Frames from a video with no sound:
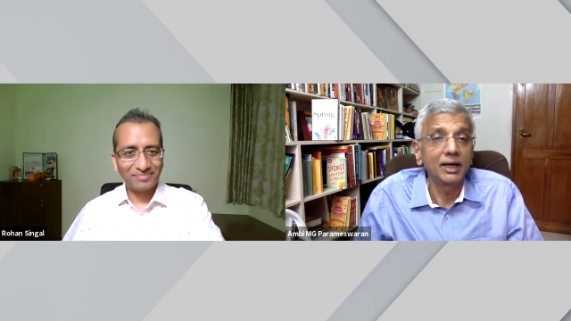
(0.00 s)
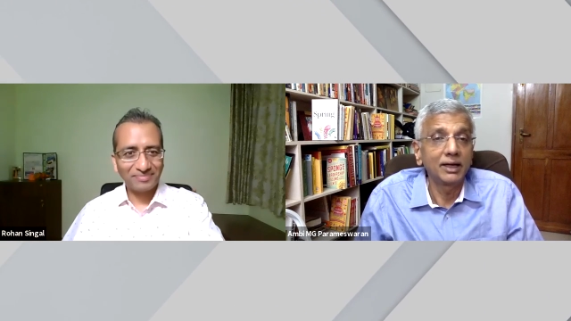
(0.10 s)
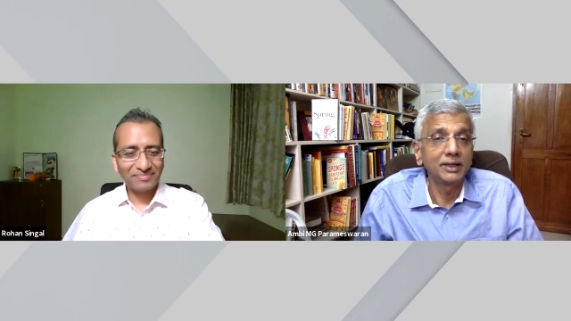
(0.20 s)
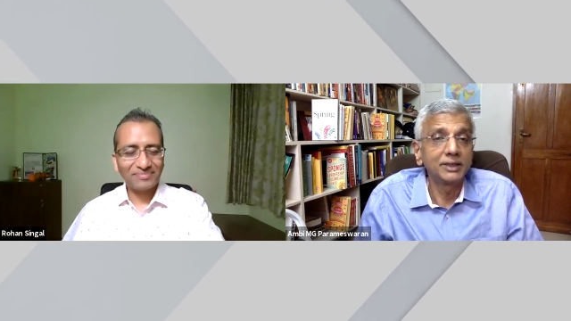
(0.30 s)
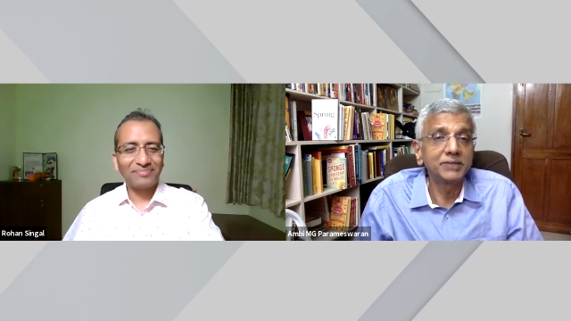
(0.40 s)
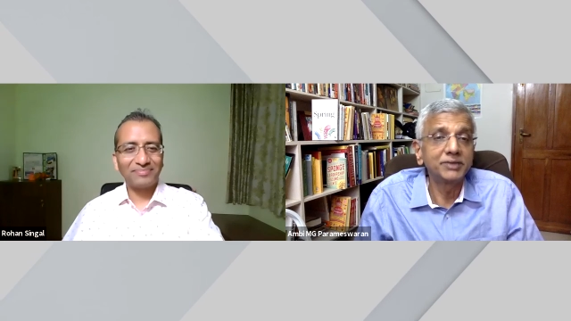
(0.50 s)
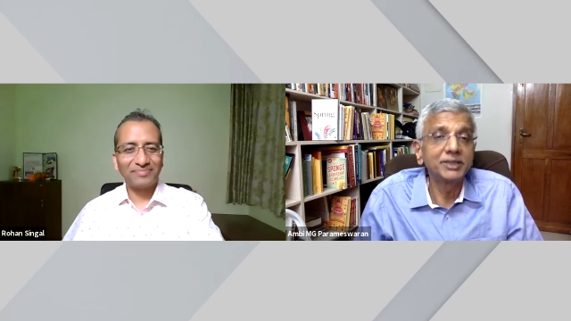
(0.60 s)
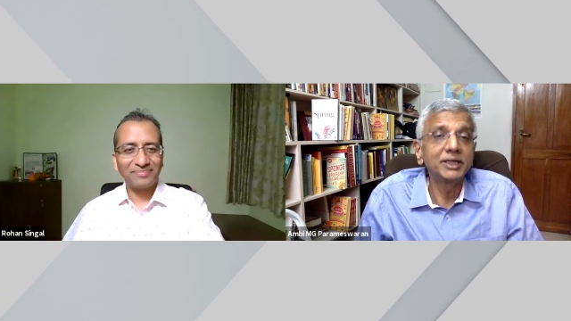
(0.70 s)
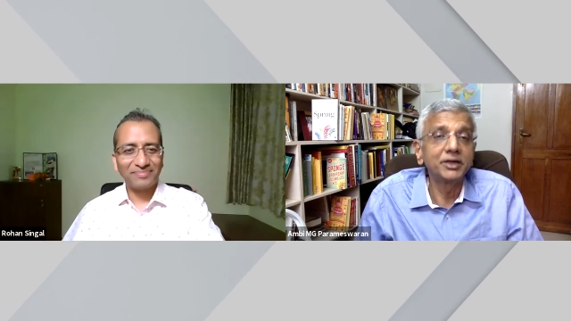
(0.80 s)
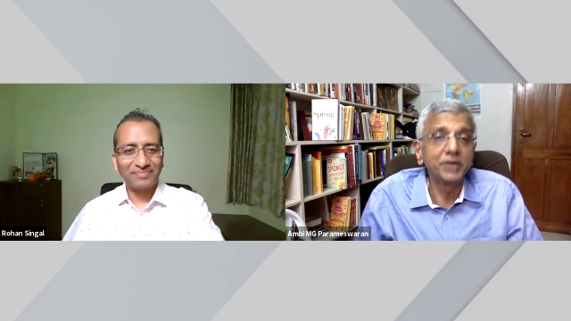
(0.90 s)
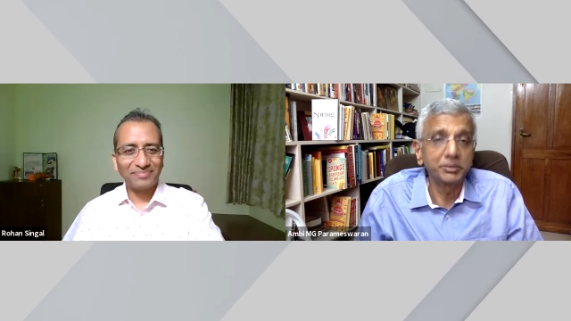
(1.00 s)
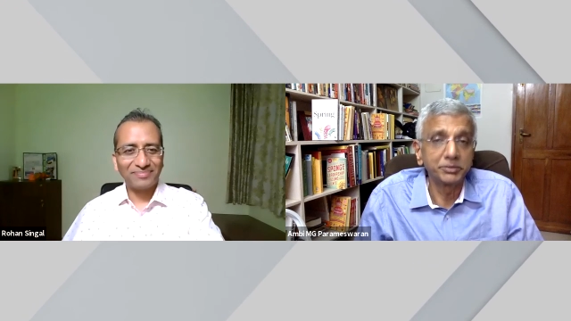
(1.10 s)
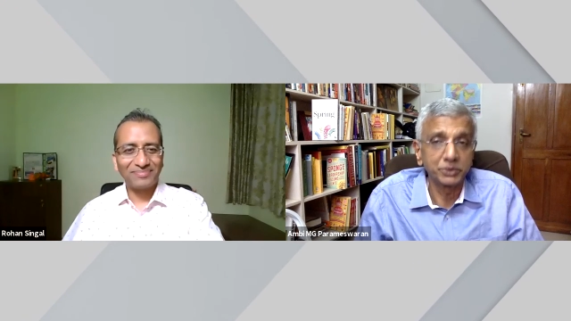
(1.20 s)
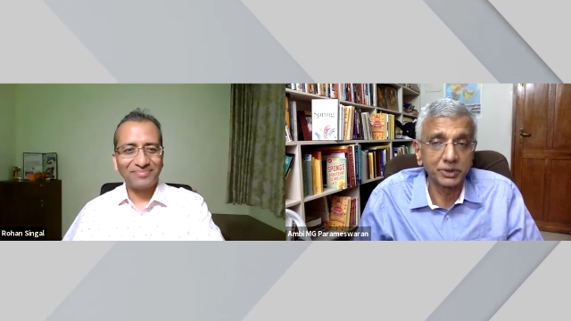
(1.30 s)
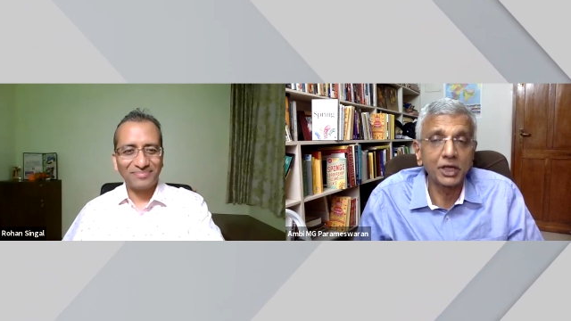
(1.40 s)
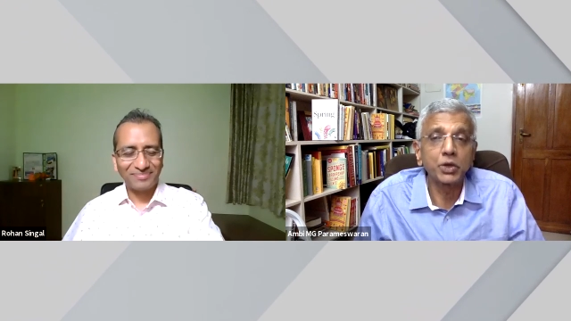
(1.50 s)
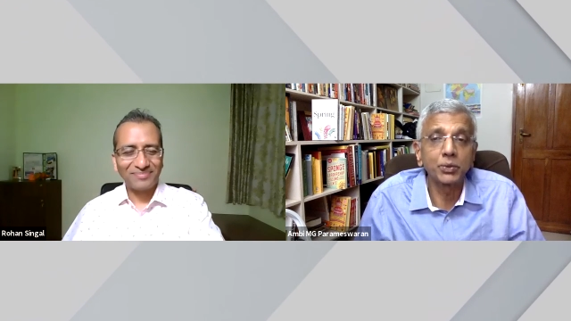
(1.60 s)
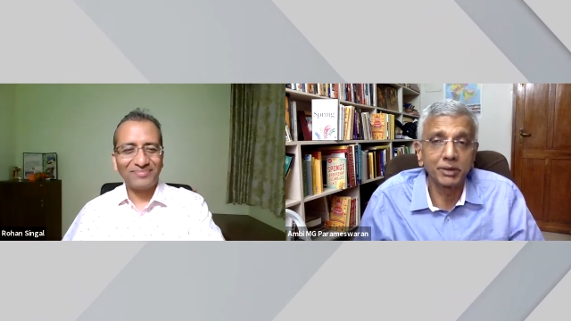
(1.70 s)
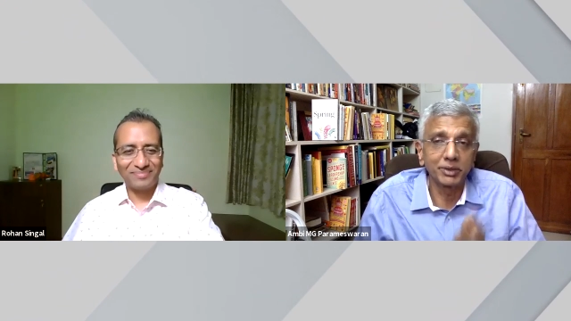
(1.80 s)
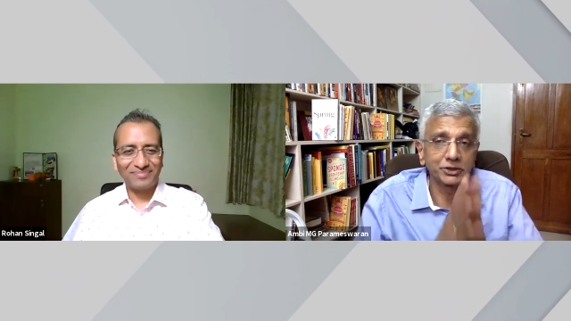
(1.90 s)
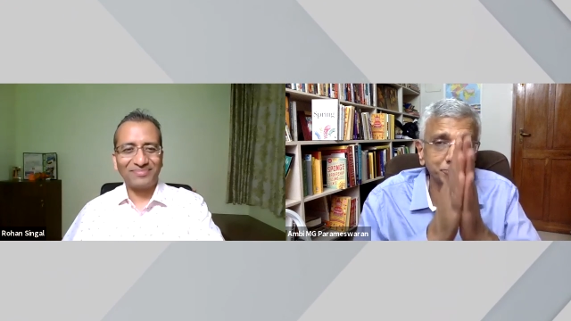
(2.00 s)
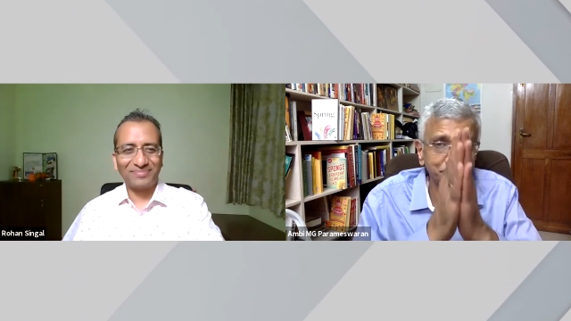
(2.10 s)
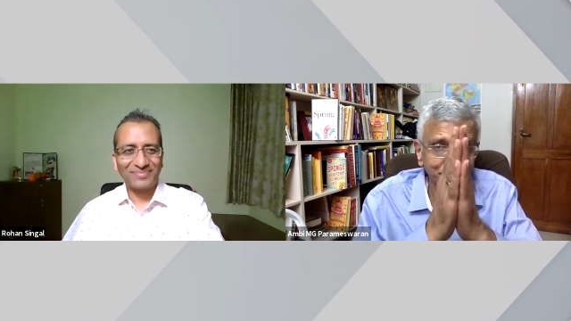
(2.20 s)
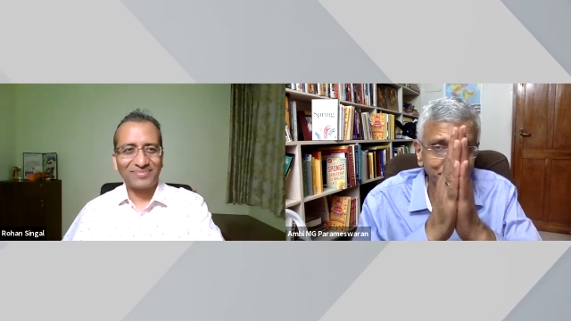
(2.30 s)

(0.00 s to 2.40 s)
Speaker 1: and in achieving their dreams. So thank you very much.